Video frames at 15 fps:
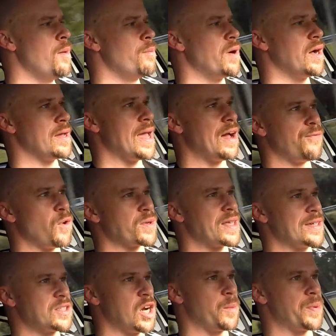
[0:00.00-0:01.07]
But yeah,
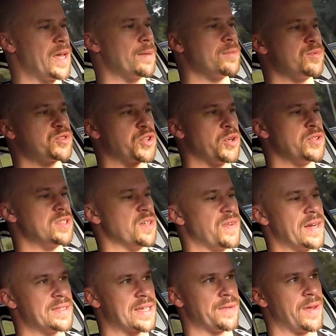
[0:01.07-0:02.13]
4,000 RPM in this cruise. If
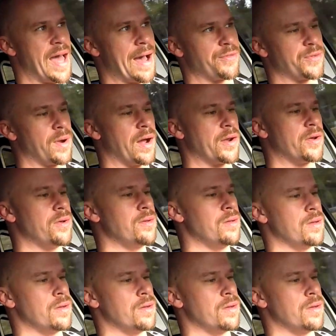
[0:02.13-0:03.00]
I just give it half throttle,